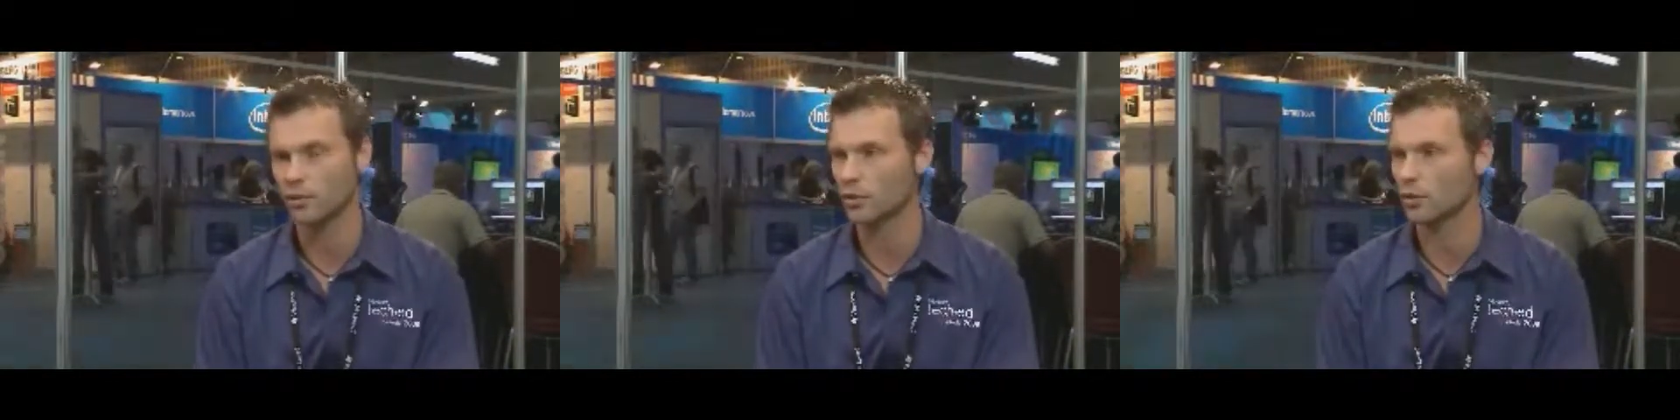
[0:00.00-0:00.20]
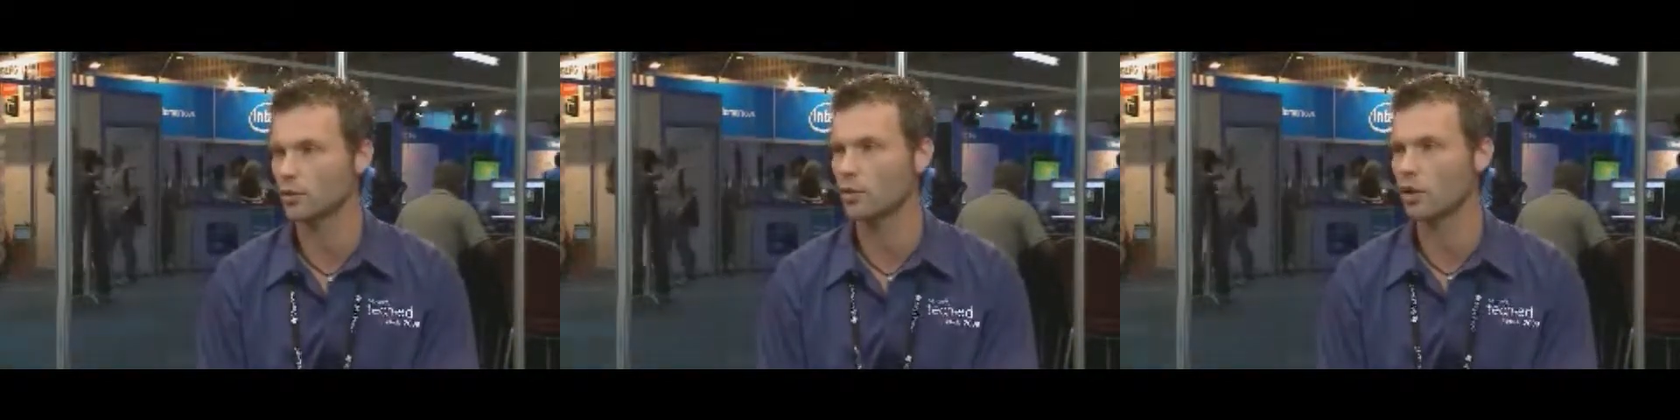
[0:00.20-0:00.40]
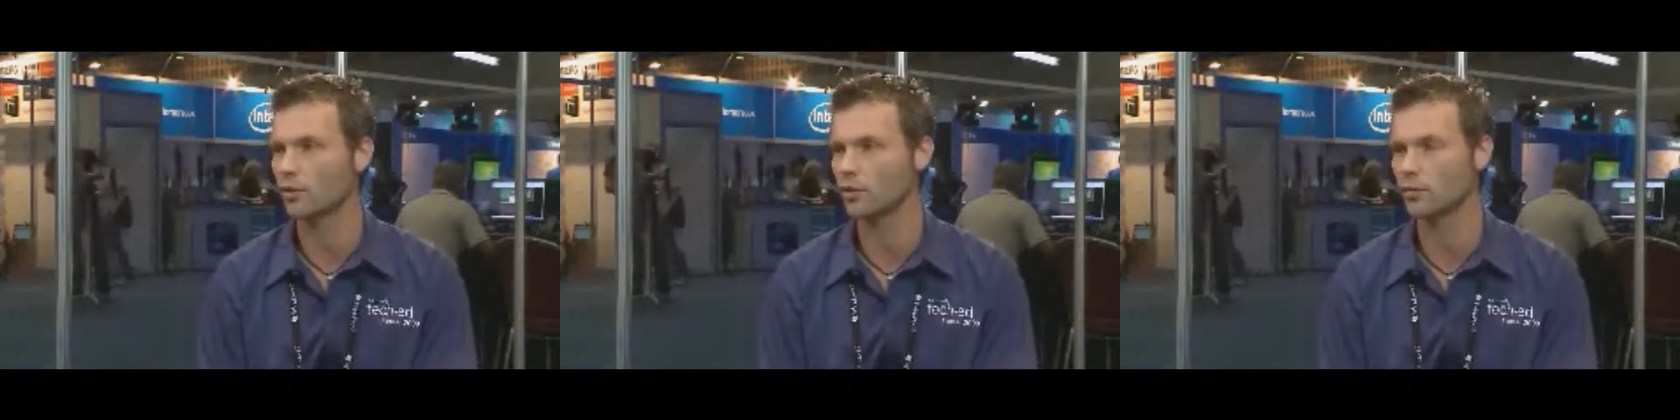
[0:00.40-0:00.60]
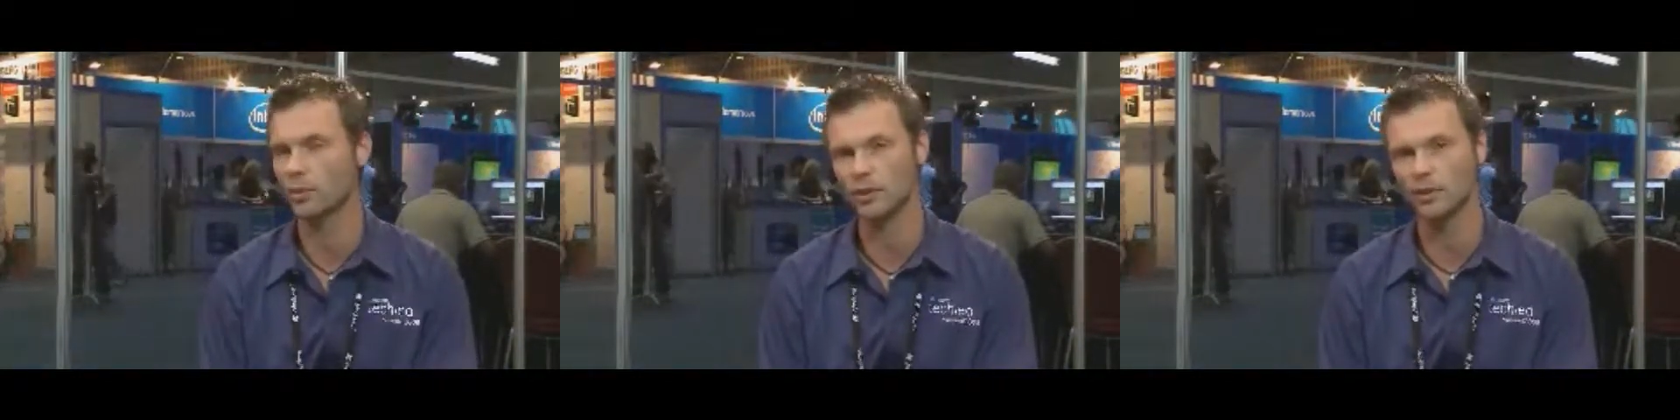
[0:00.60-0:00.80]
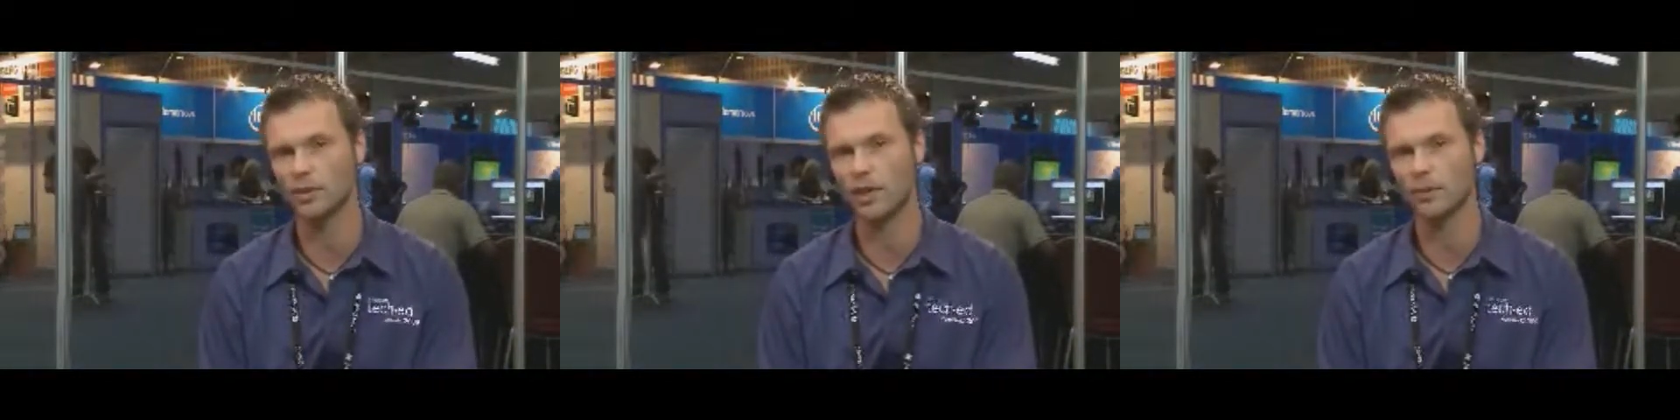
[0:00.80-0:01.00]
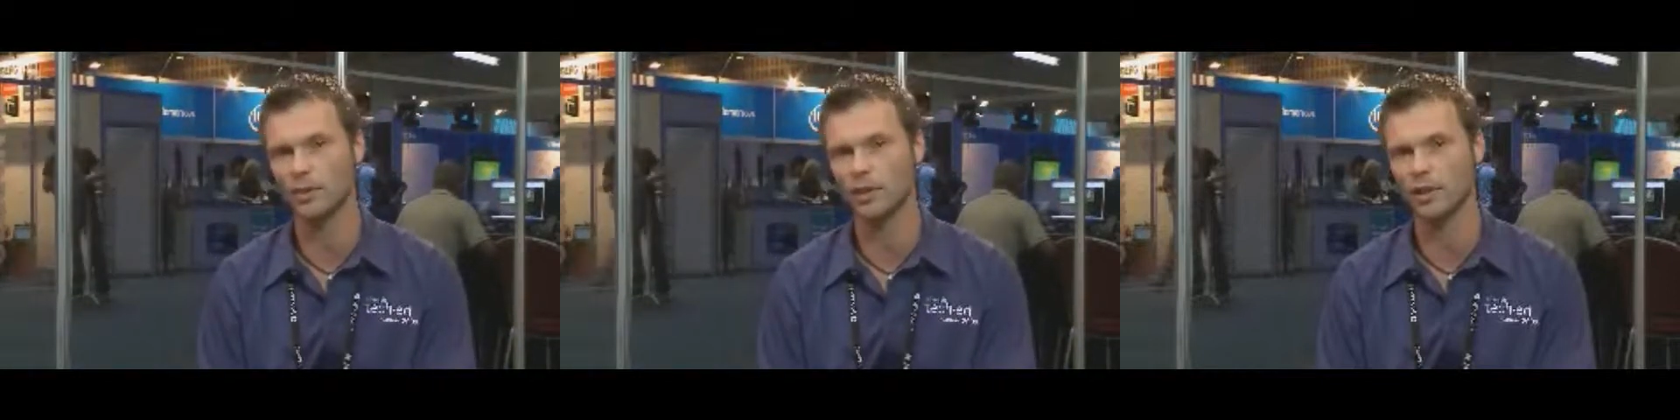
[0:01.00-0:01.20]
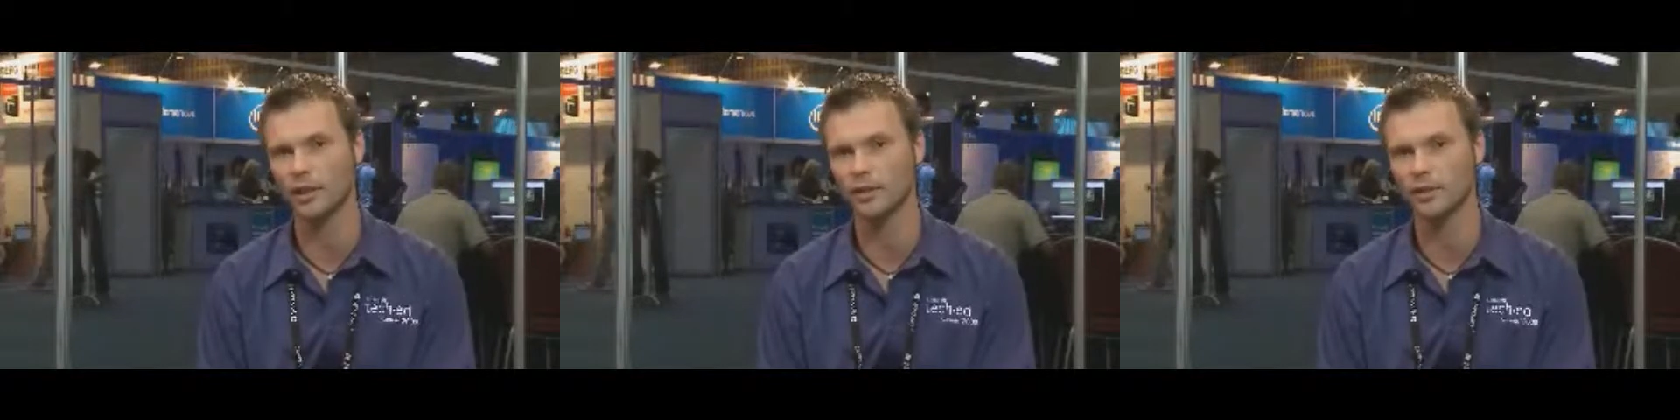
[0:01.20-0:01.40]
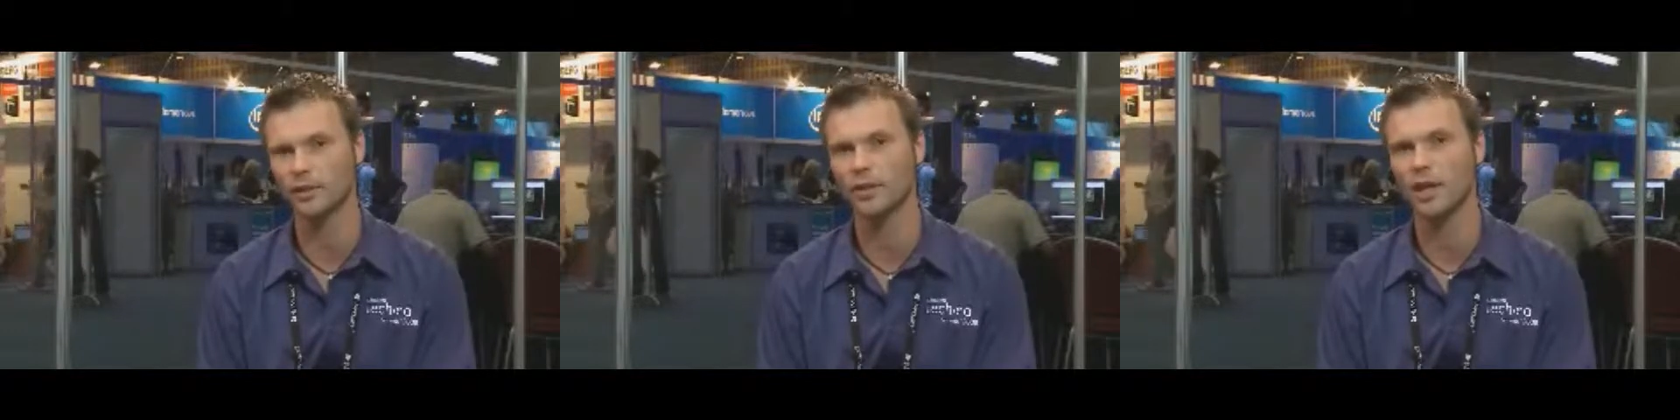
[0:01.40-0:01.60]
to use Office business
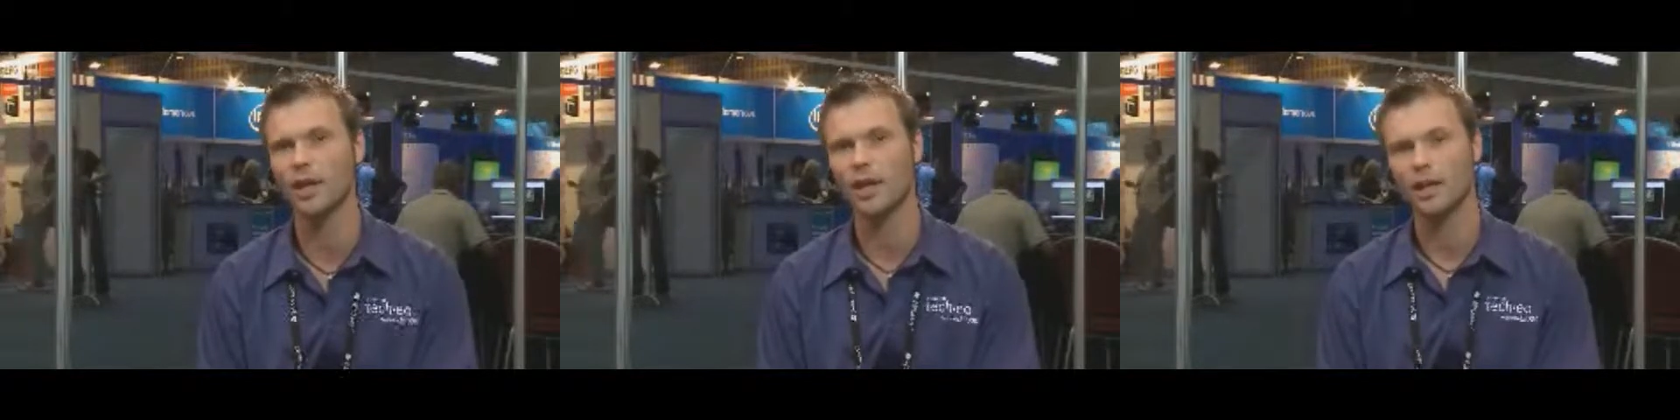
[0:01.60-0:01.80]
applications.